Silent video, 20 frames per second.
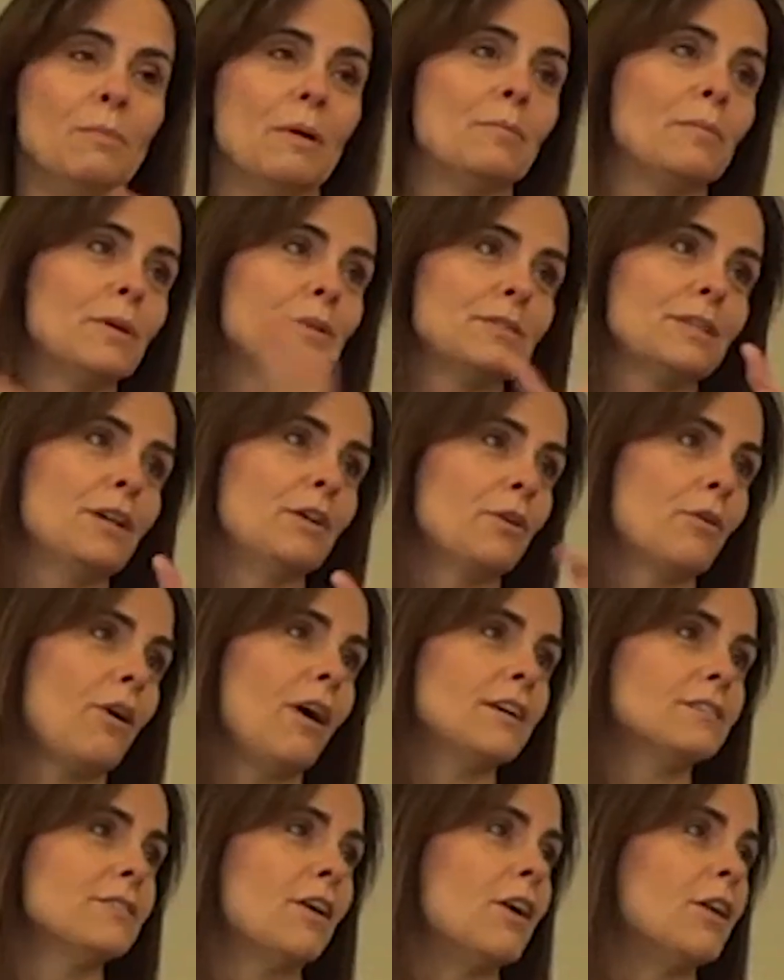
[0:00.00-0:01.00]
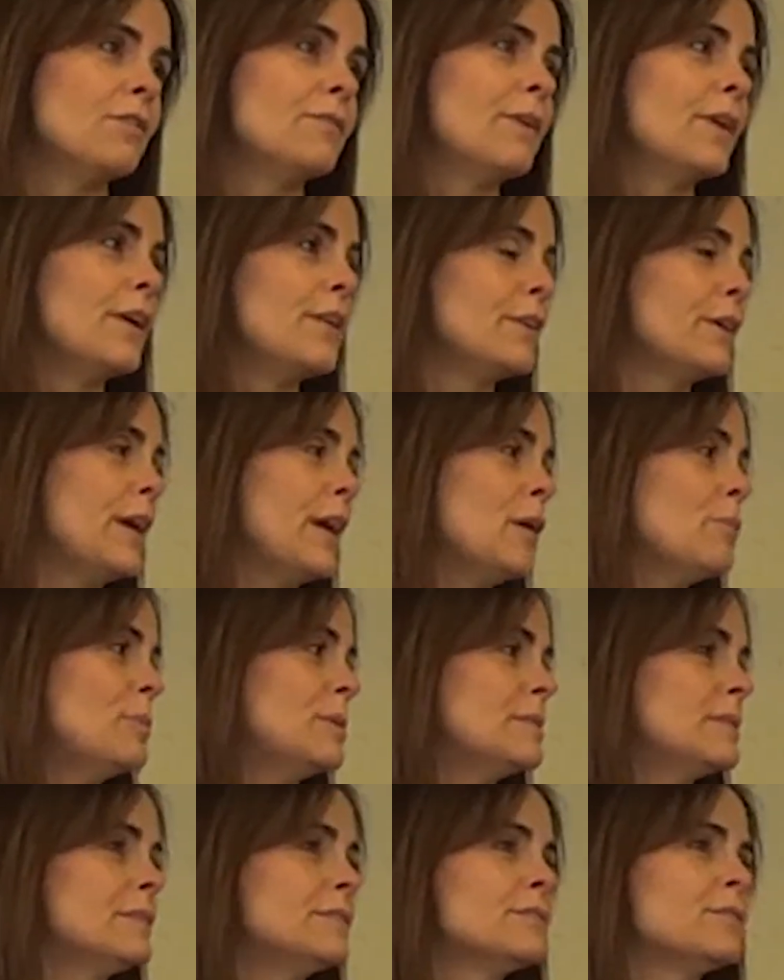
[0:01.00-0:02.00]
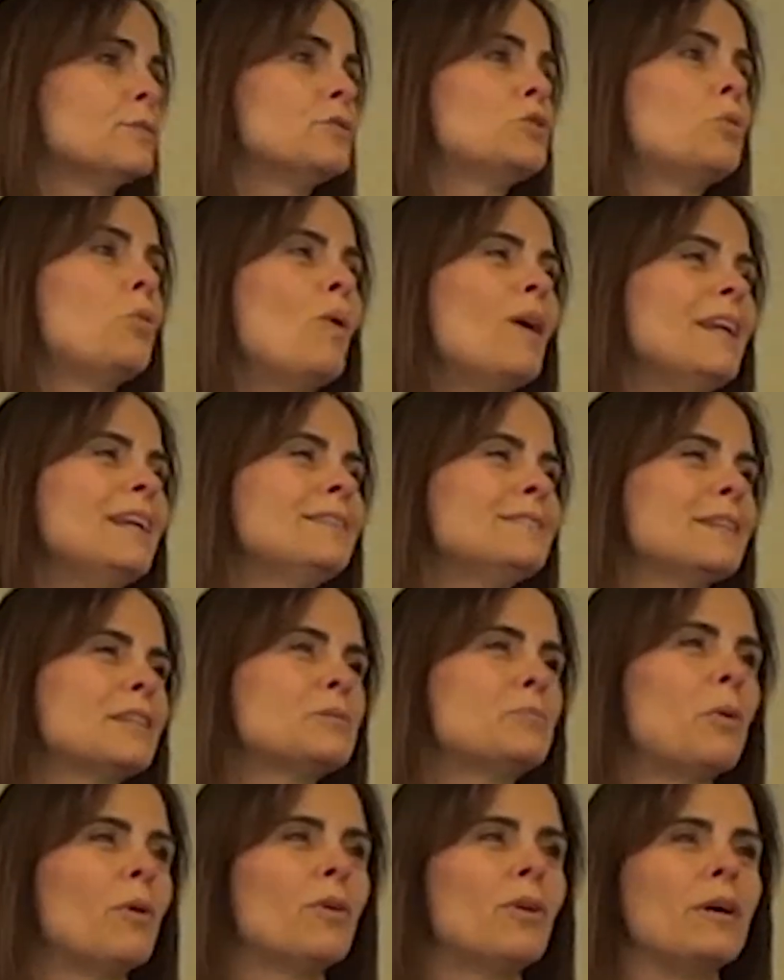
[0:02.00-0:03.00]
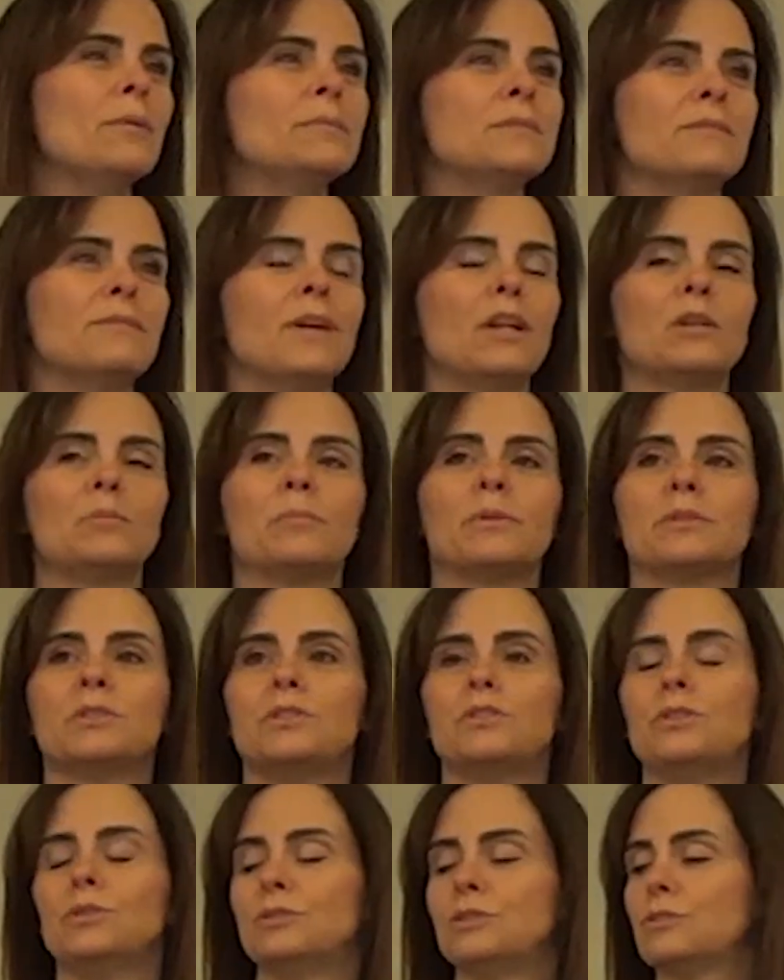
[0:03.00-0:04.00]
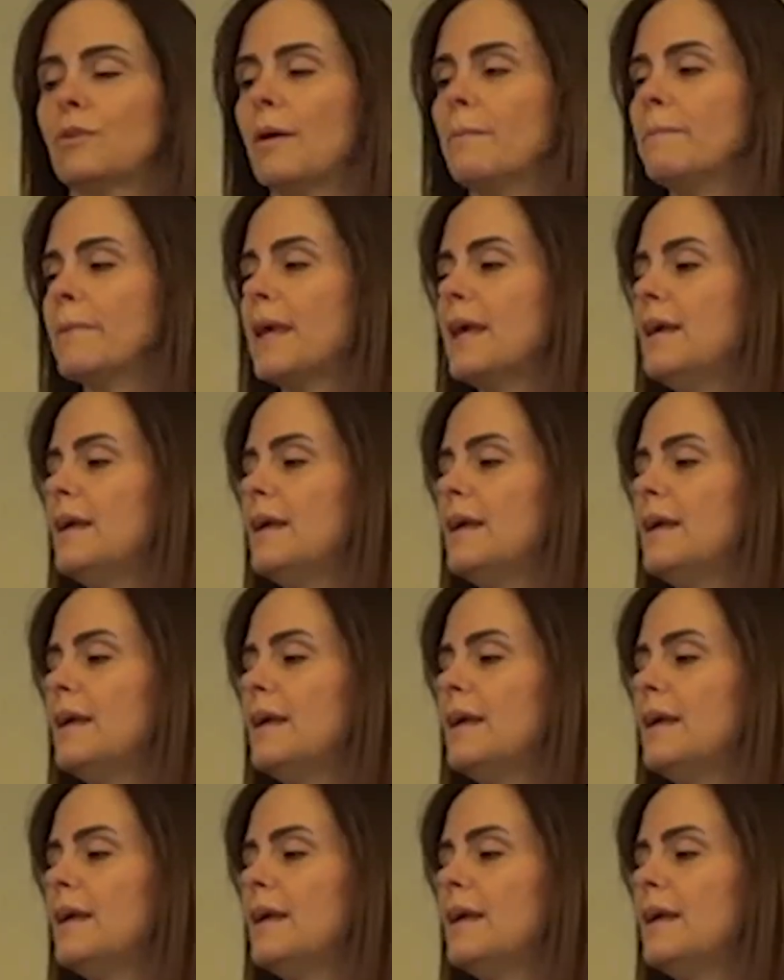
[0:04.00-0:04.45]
members and across all of our other campuses. So 26 programs available to choose from.